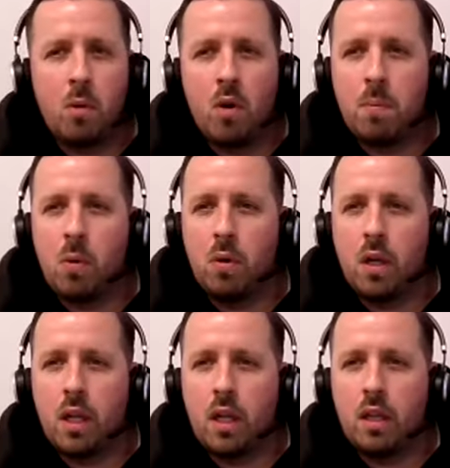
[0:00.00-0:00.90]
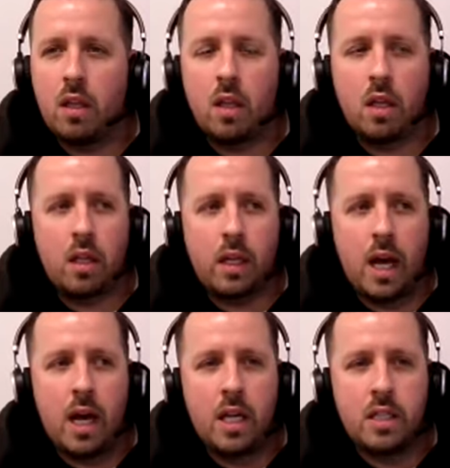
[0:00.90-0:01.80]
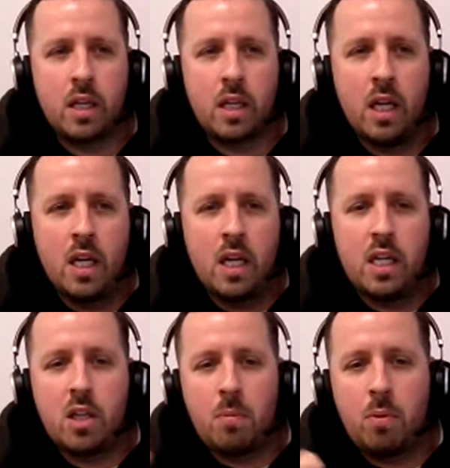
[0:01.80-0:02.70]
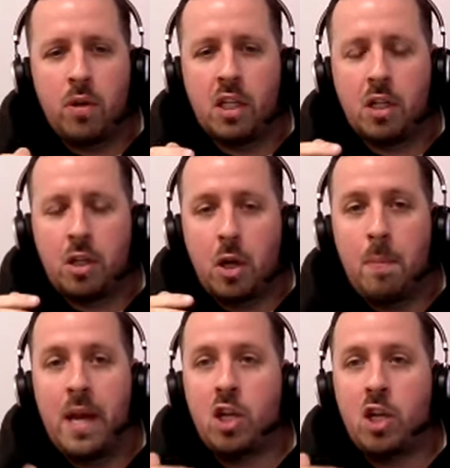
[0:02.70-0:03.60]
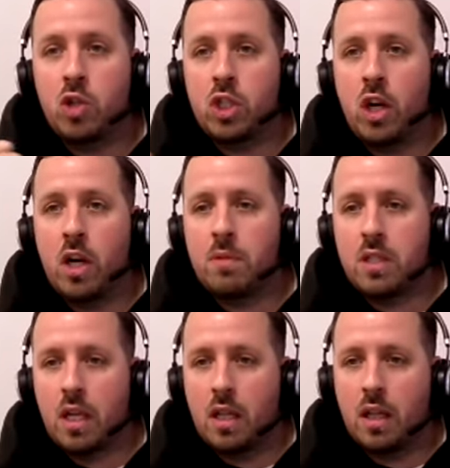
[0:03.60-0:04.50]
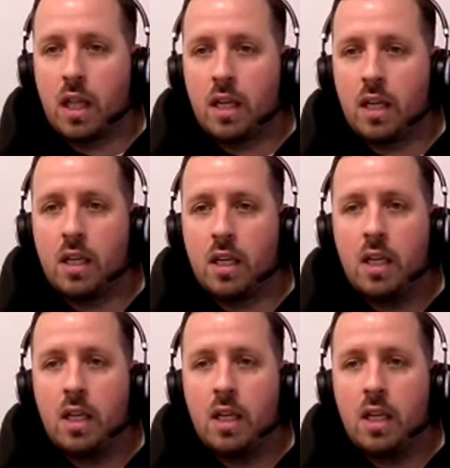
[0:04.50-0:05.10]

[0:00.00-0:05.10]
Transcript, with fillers: of more importantly than that, that is that there's no point in committing your time to something